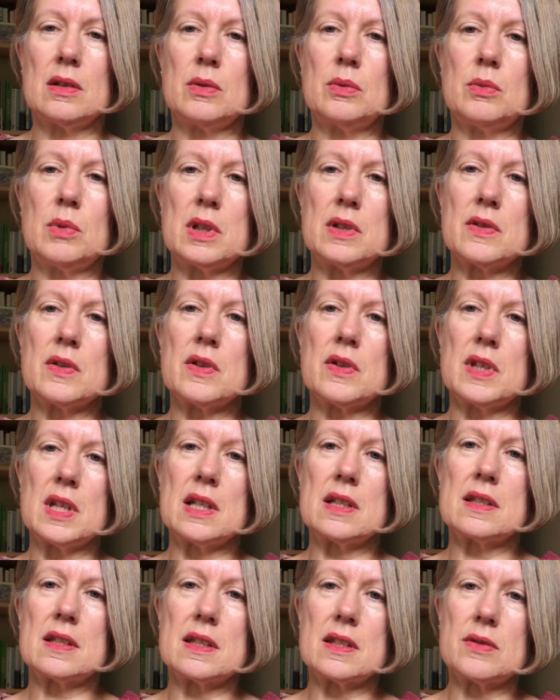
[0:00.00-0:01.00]
One of the
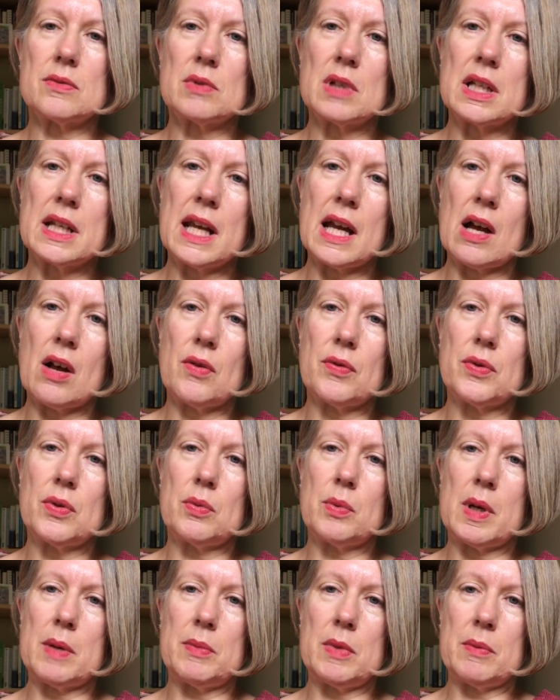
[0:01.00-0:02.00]
things that's really
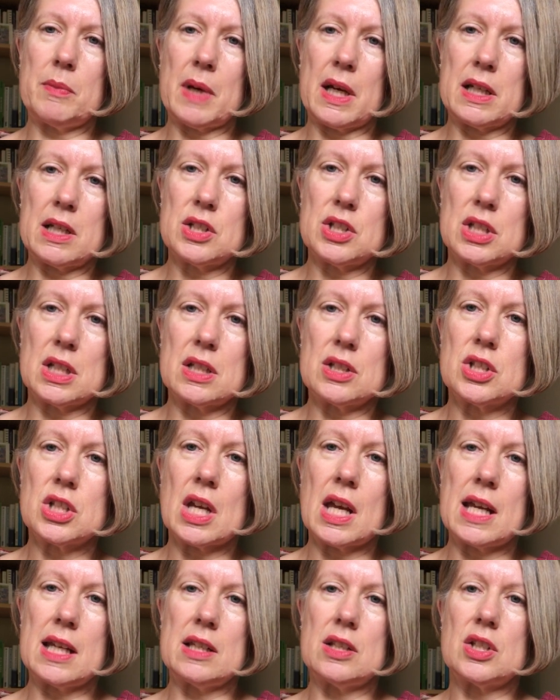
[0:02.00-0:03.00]
helpful when we're managing
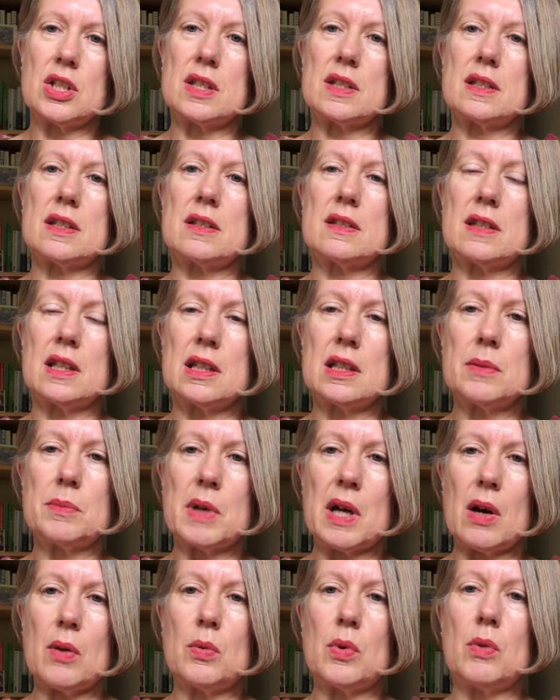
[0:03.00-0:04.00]
change is to think
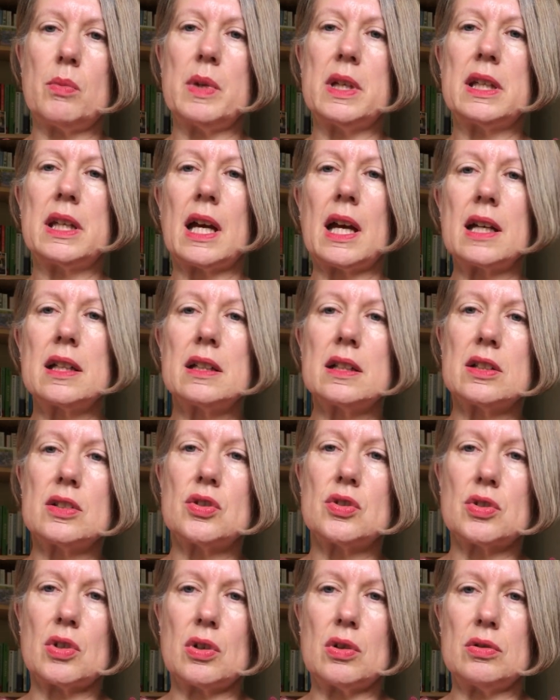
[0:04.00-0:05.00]
about what we can
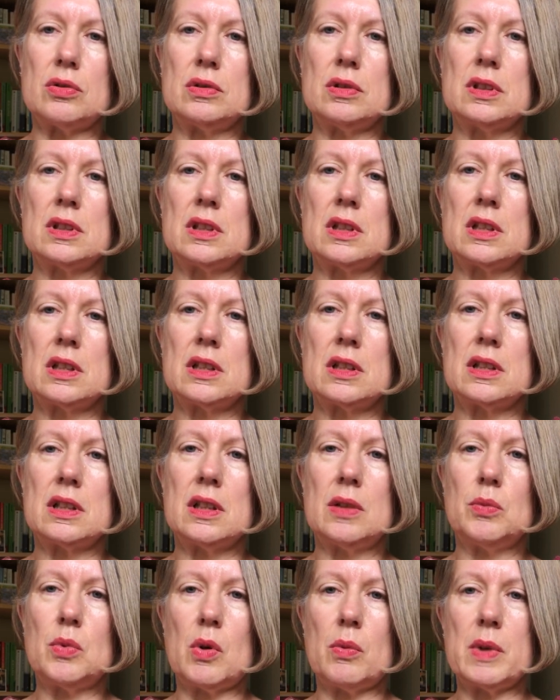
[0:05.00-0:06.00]
control
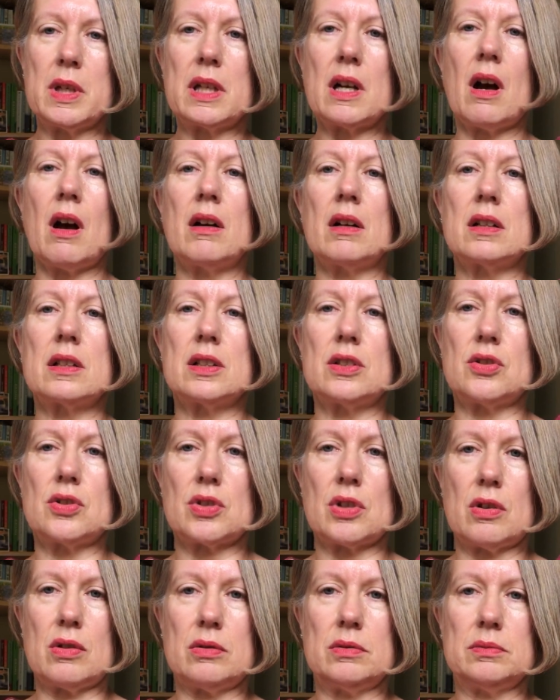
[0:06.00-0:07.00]
and what we can't
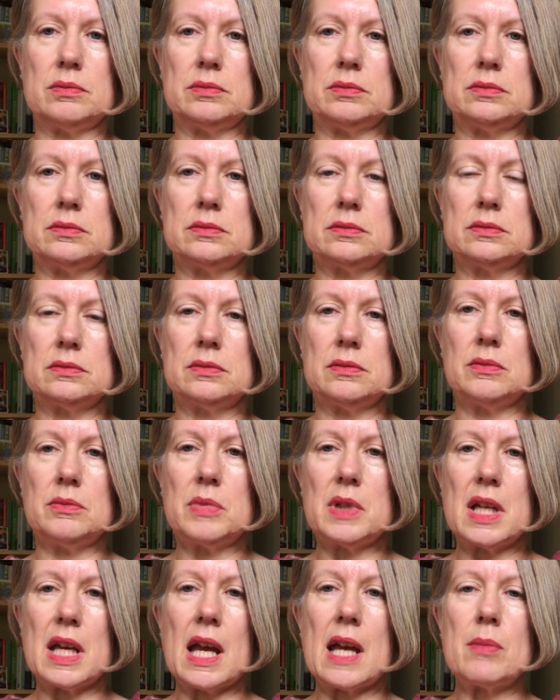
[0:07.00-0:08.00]
control.
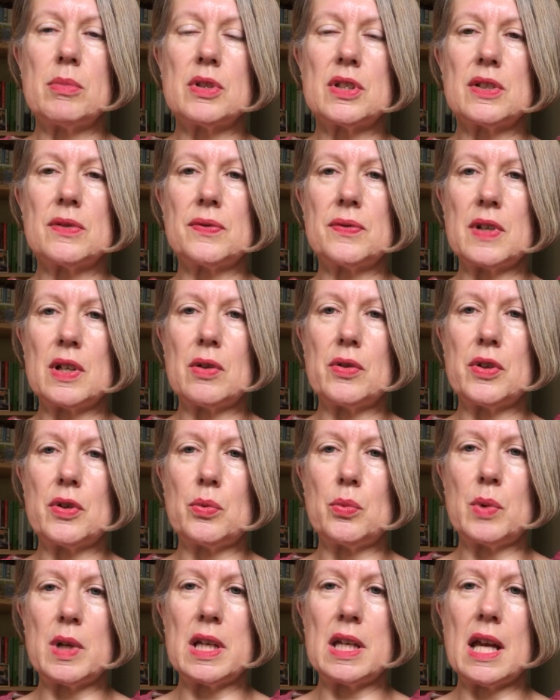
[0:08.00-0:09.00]
Being able to feel
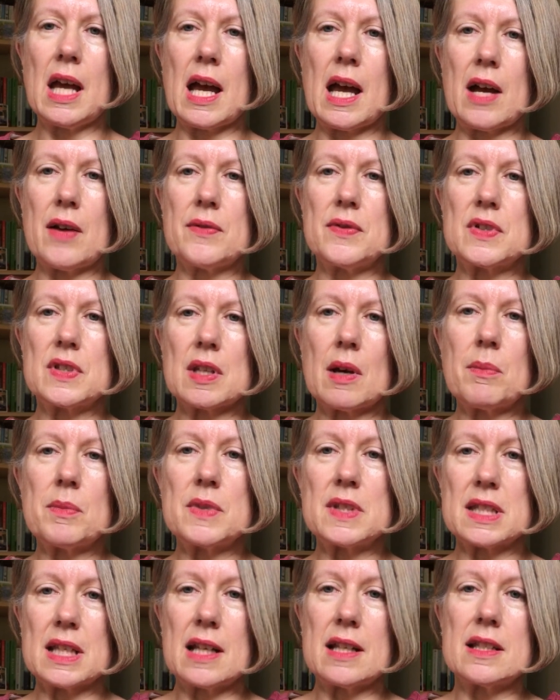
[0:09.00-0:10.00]
that we have
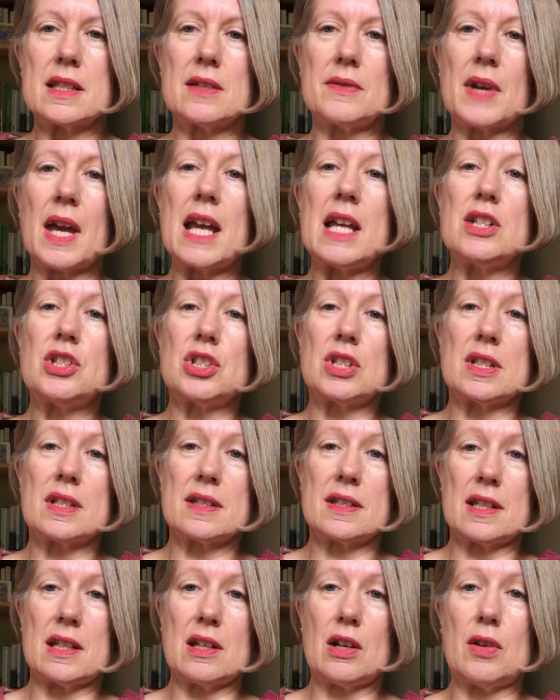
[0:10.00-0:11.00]
some sense of
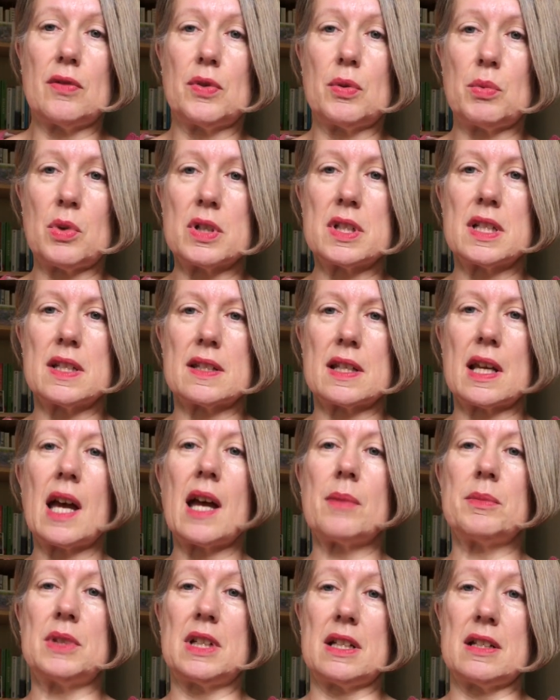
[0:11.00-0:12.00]
agency over what is
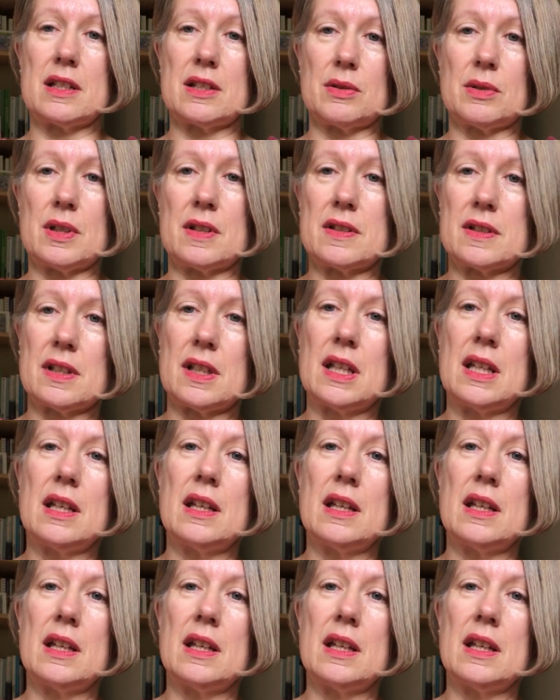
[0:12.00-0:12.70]
happening to us